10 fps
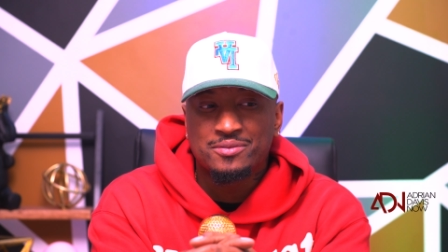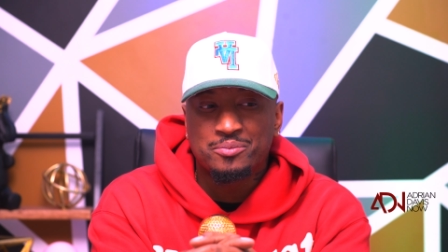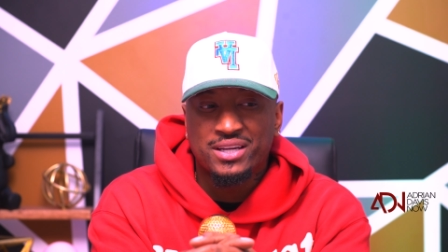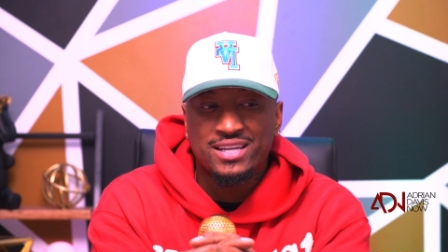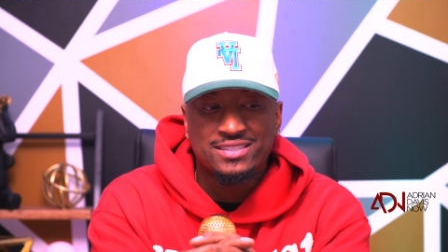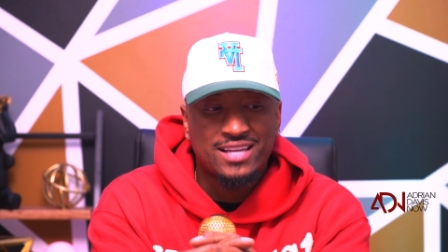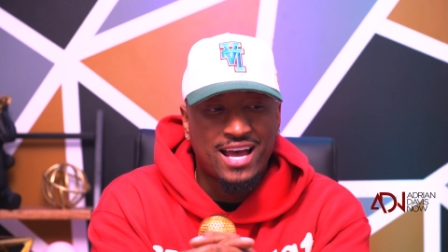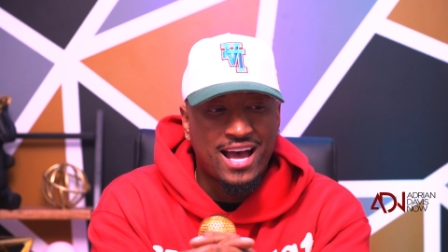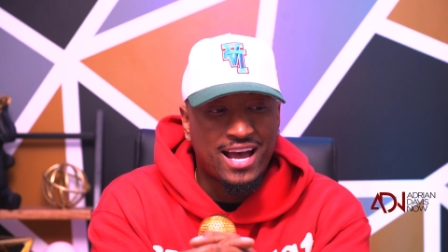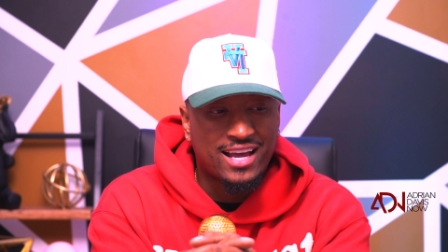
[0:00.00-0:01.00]
Because
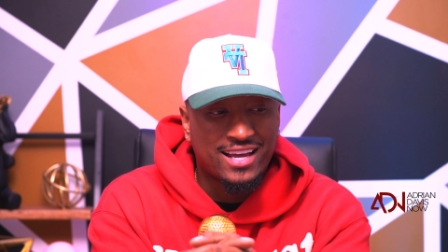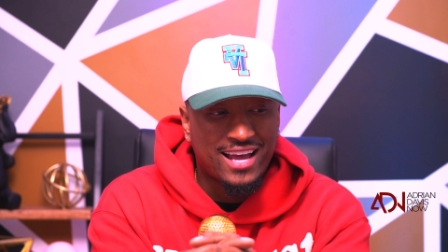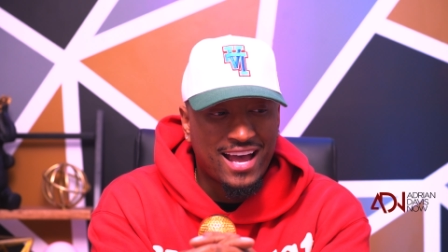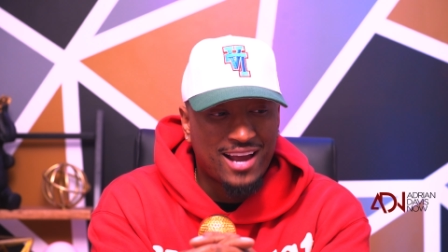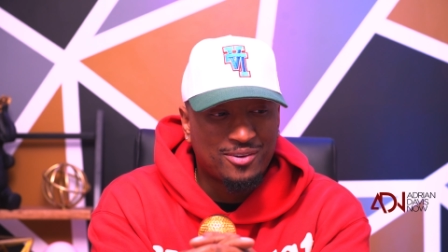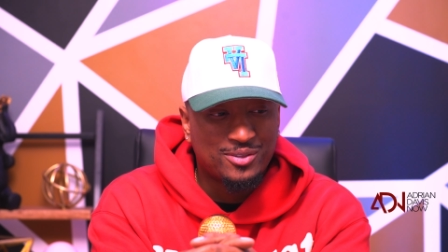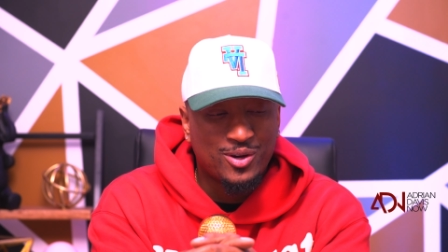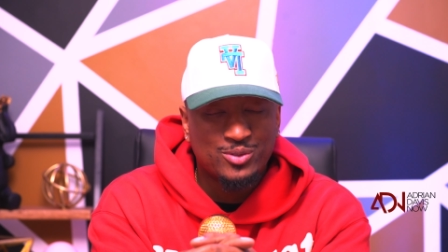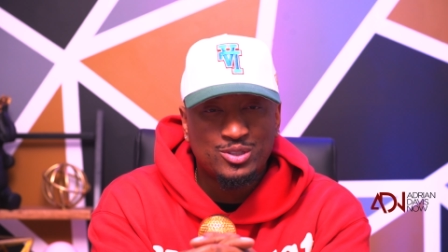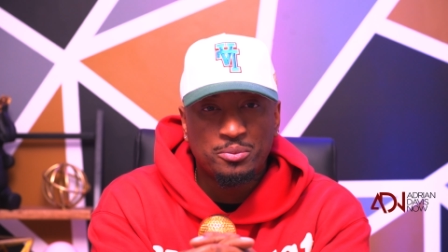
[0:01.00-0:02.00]
I I don't
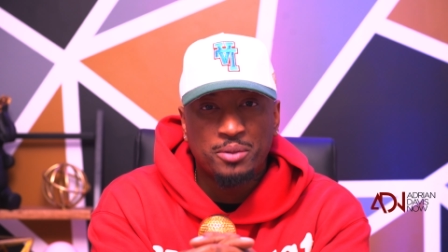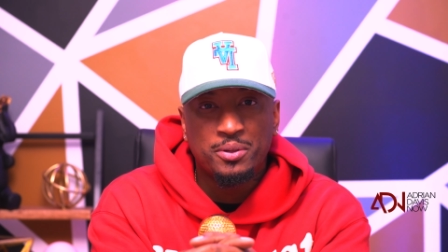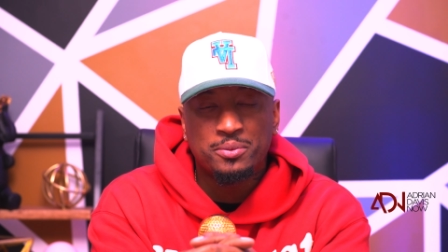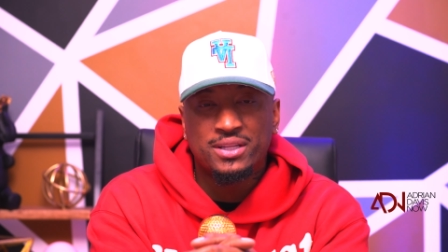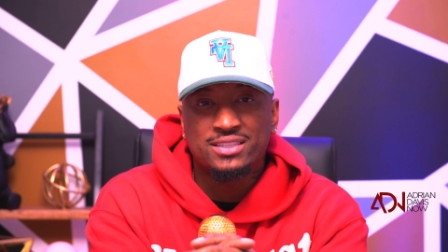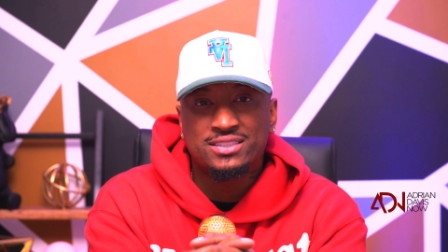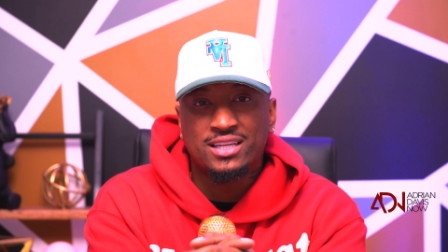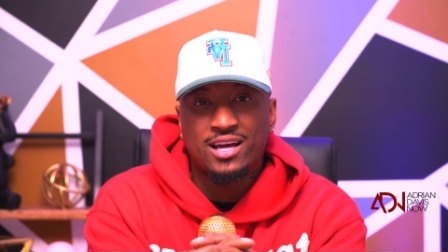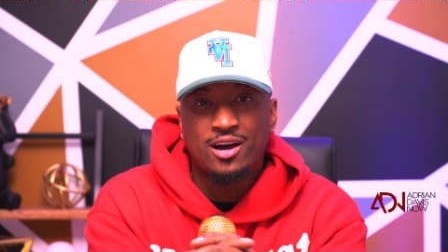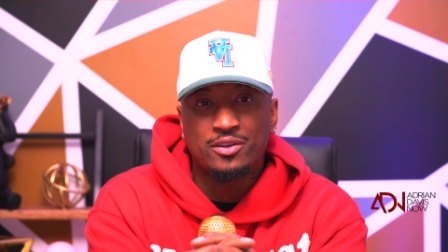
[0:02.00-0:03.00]
know too many people that's
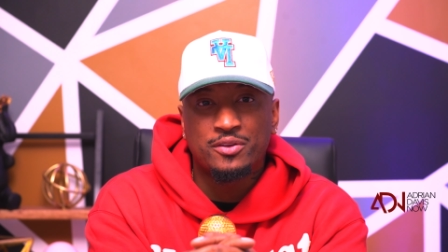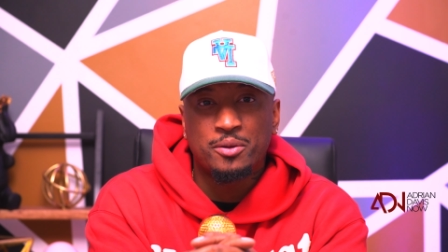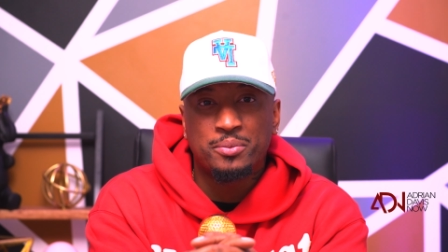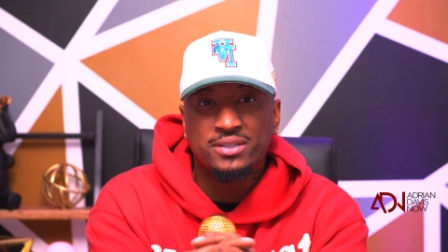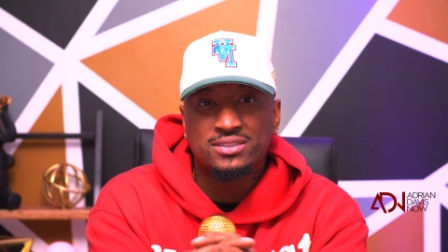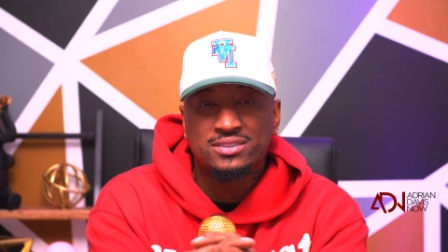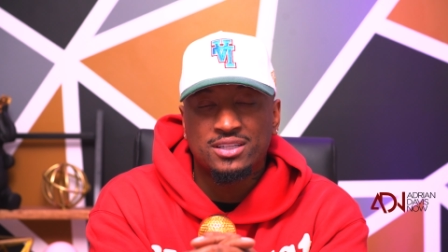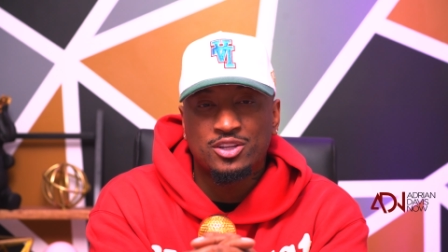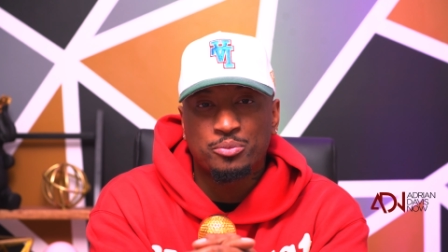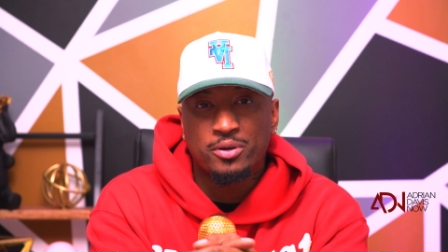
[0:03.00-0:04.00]
telling all of their business
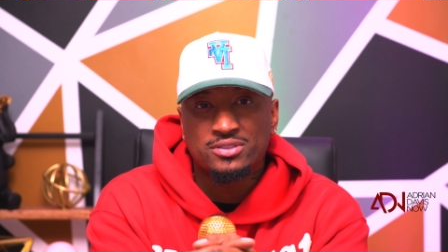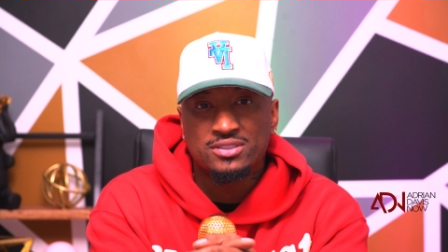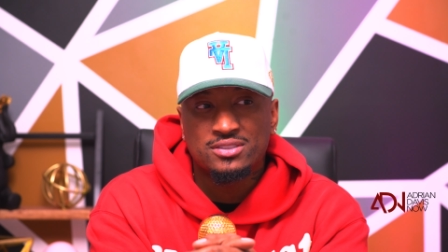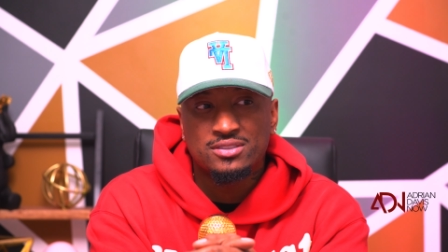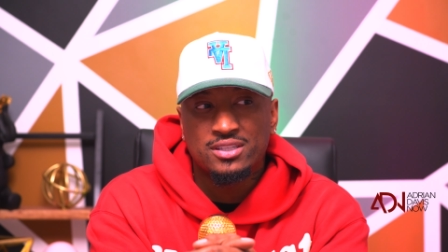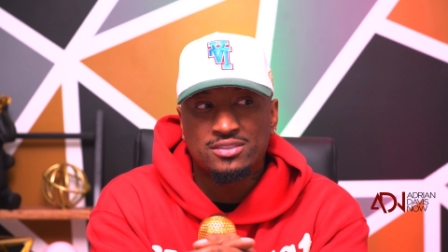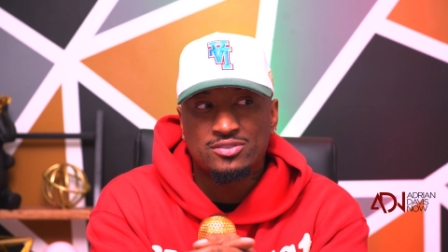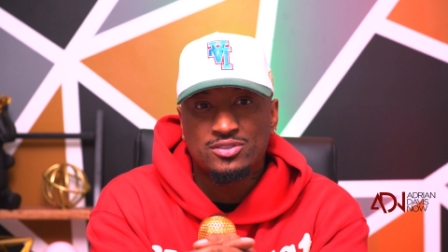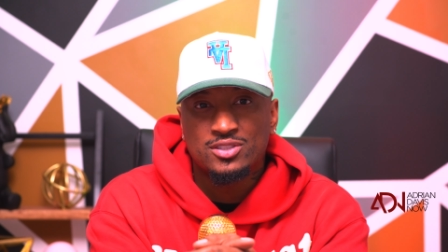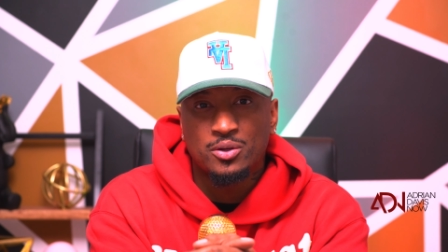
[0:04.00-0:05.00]
and the other person
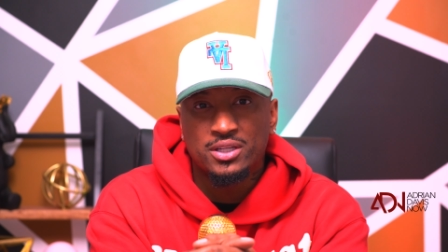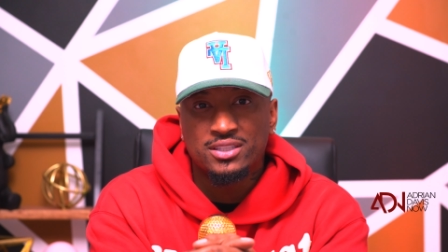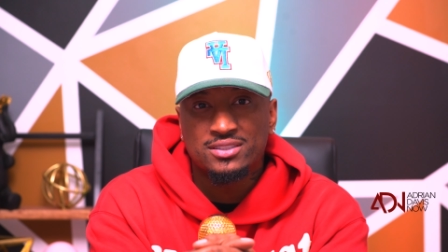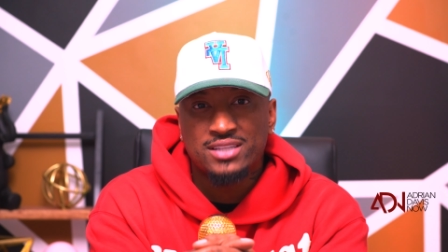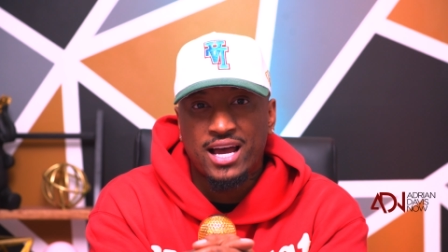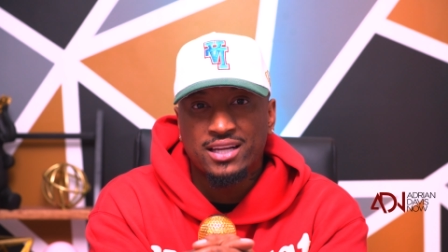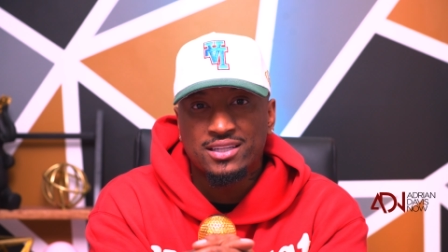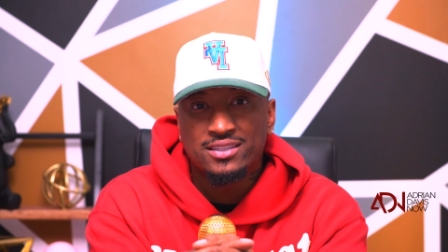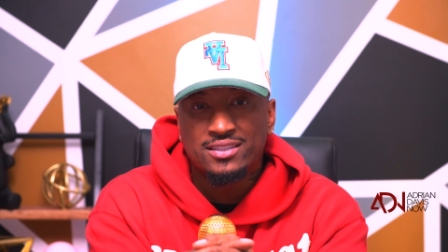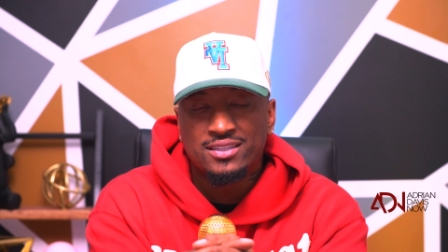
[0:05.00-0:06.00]
is totally
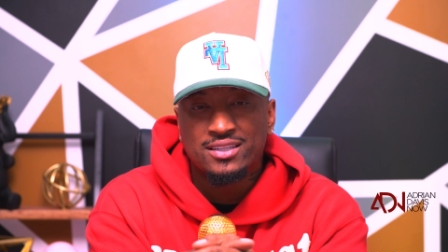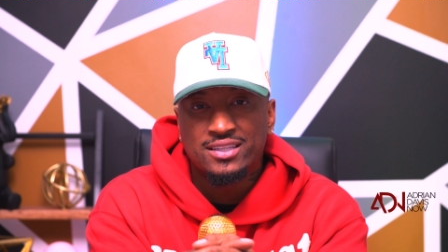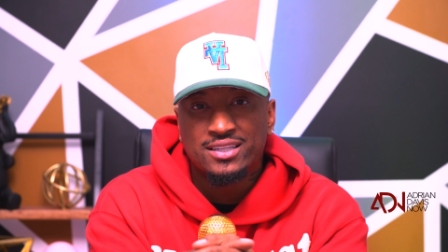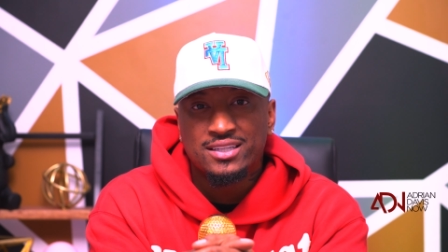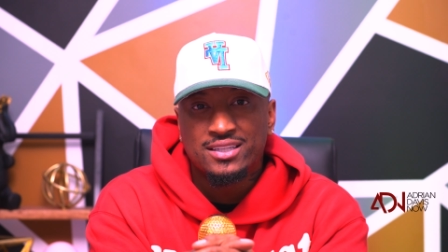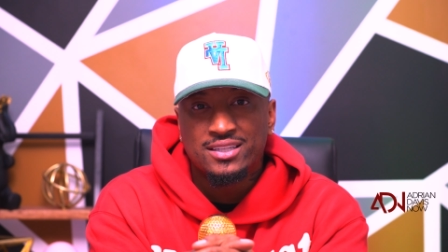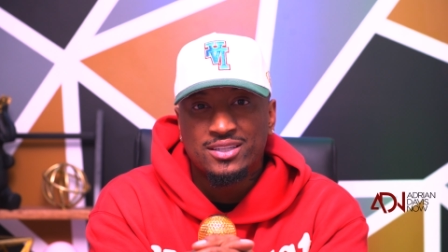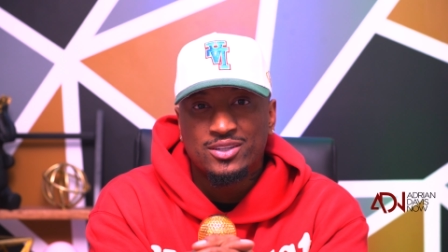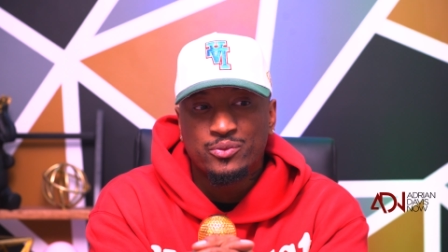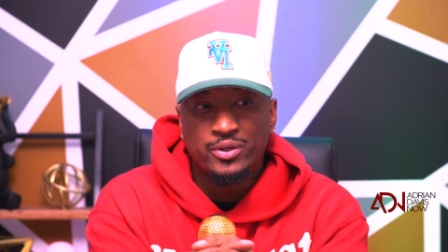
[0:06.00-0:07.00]
silent.
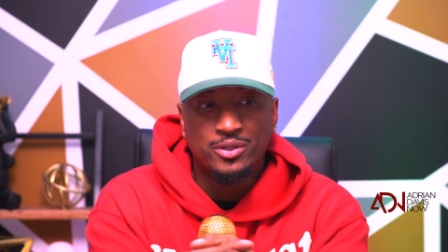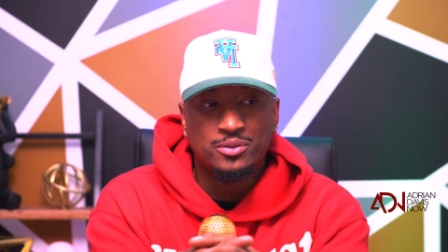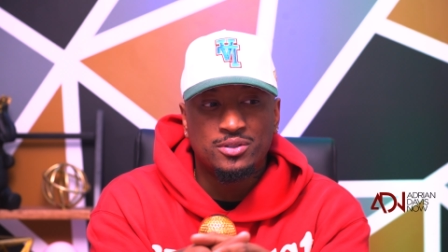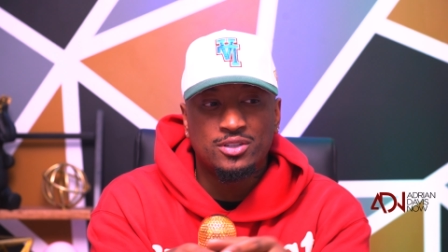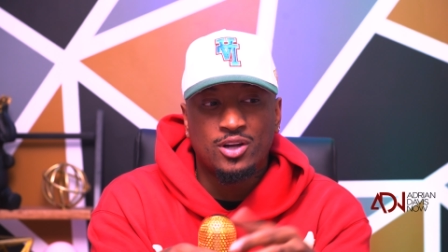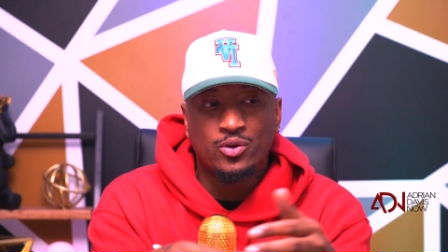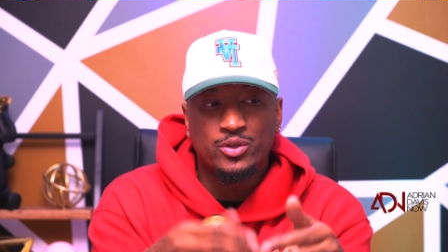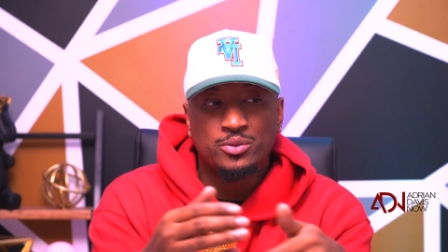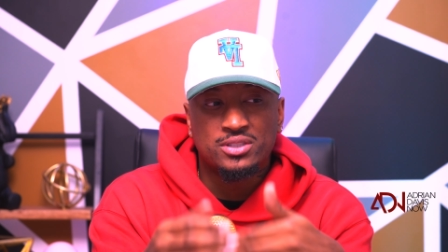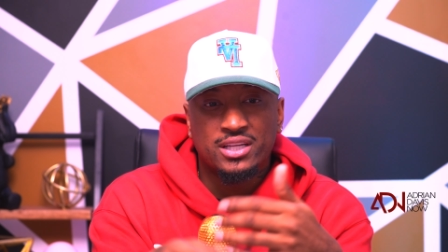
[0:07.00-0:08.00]
We you you know
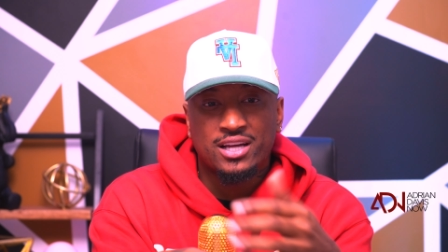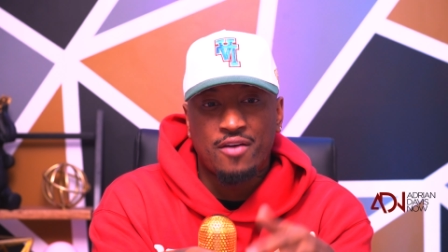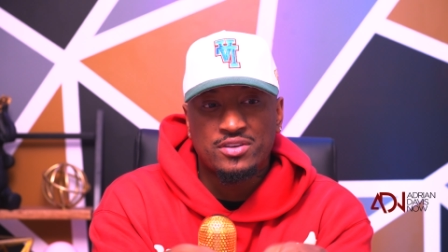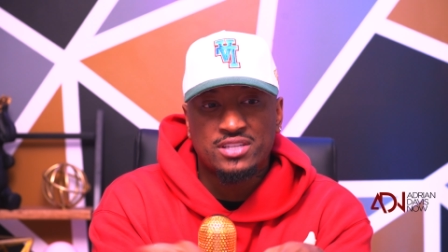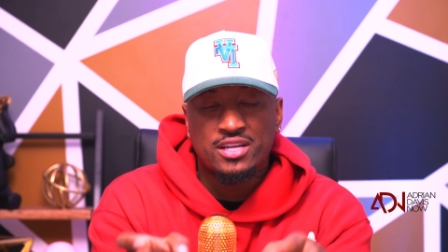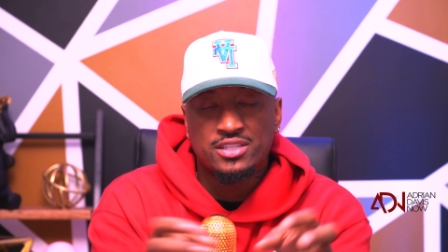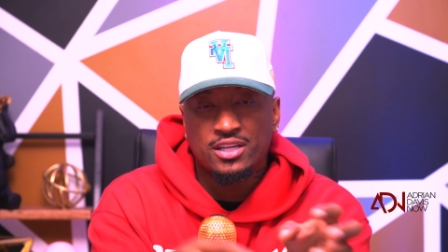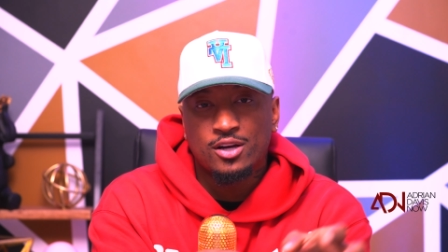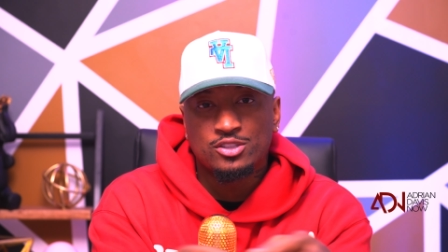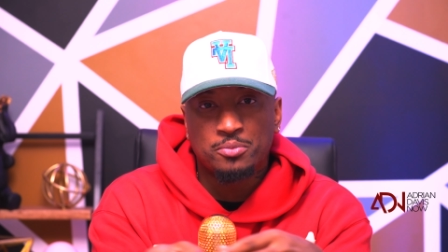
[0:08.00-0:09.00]
usually in conversation
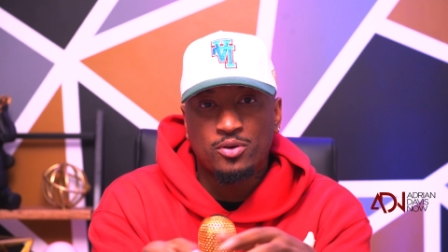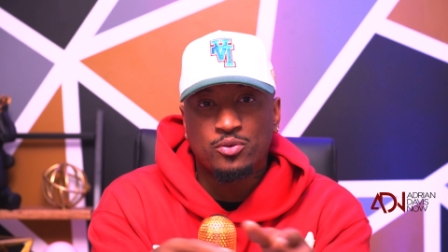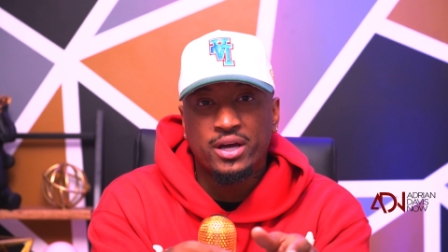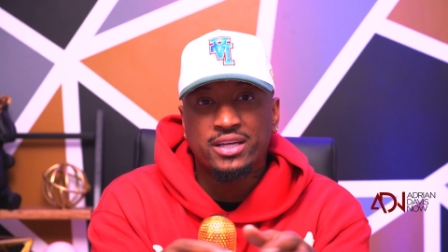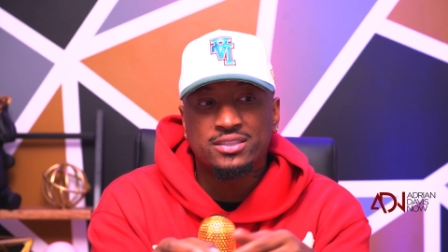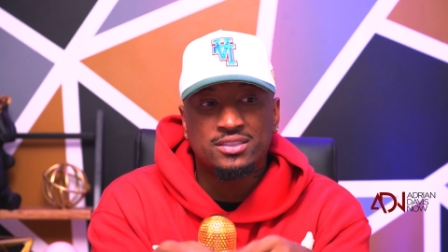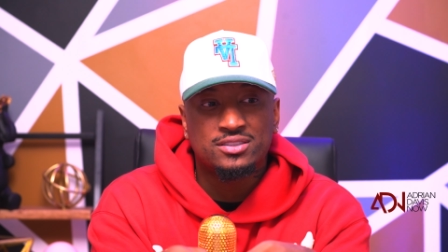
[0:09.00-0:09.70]
it goes both ways.